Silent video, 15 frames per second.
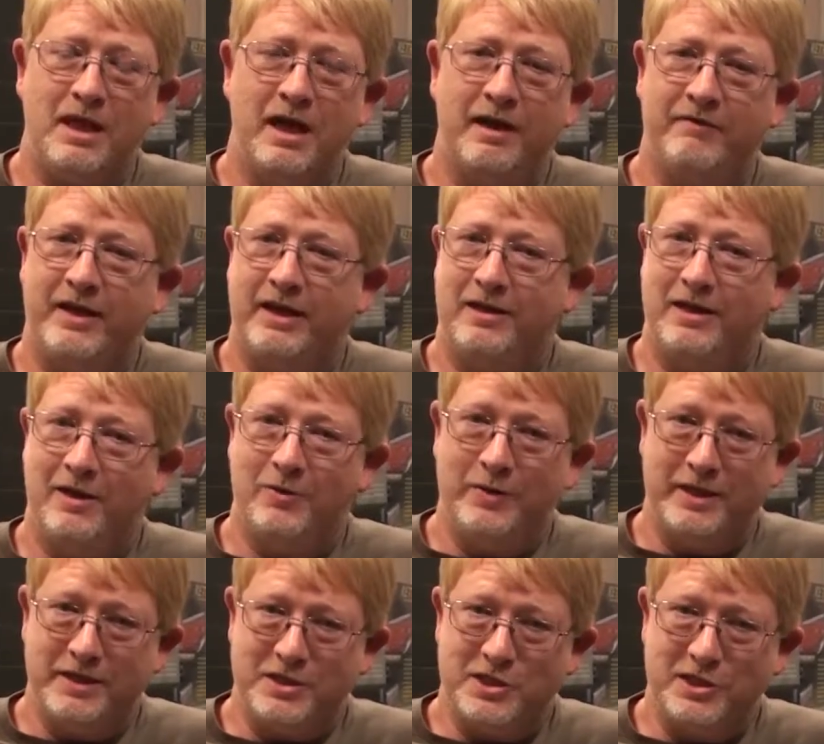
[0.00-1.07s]
I've had no
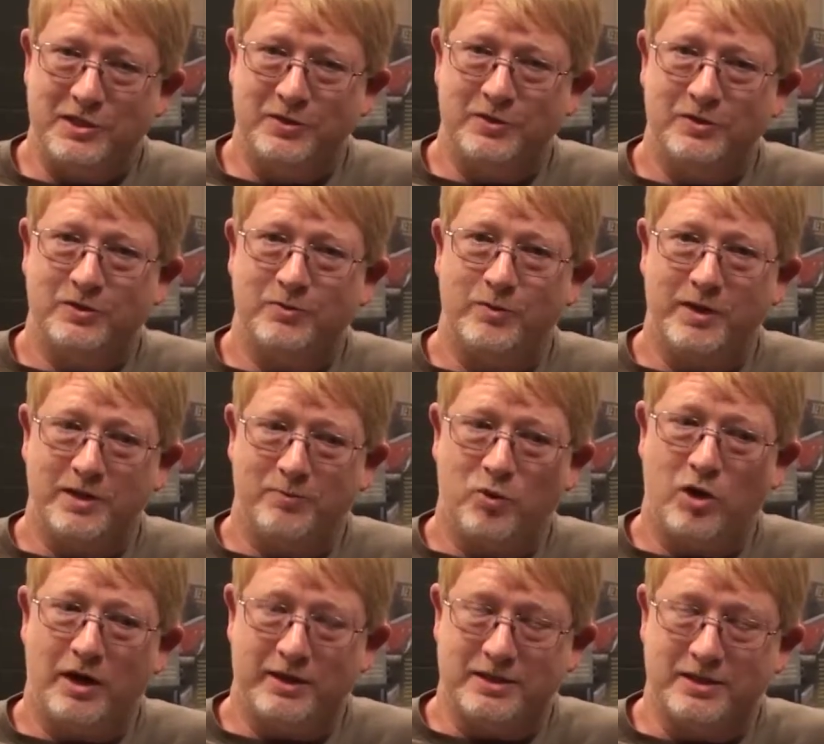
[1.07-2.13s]
issues with the
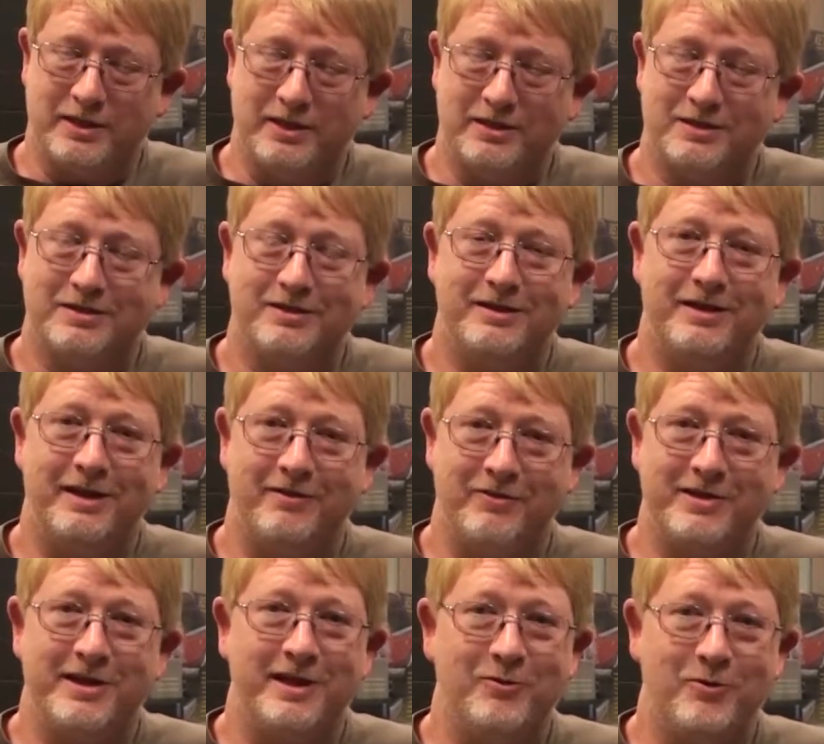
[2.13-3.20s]
process and
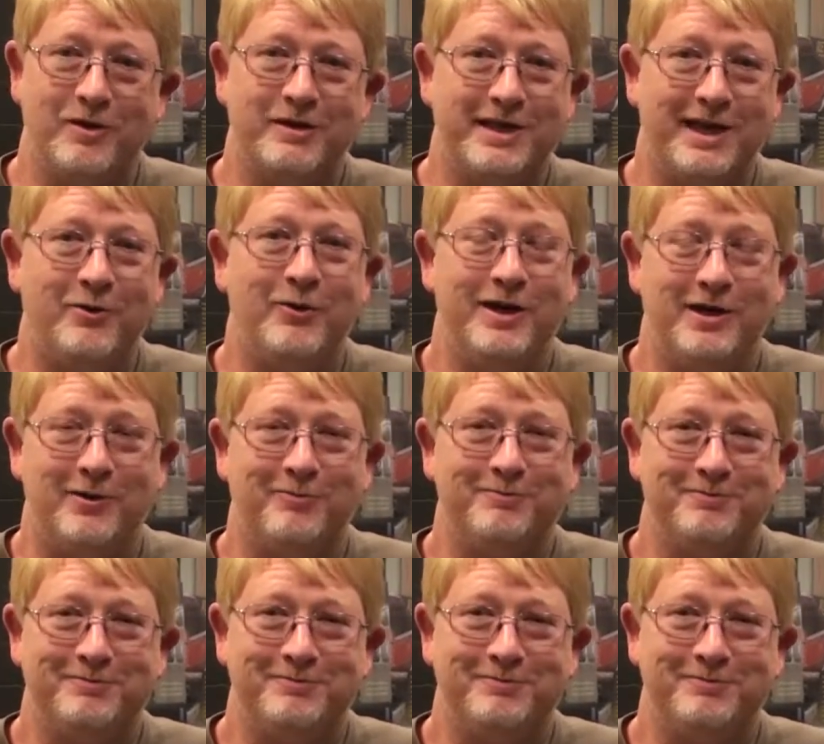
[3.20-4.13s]
everything worked out well.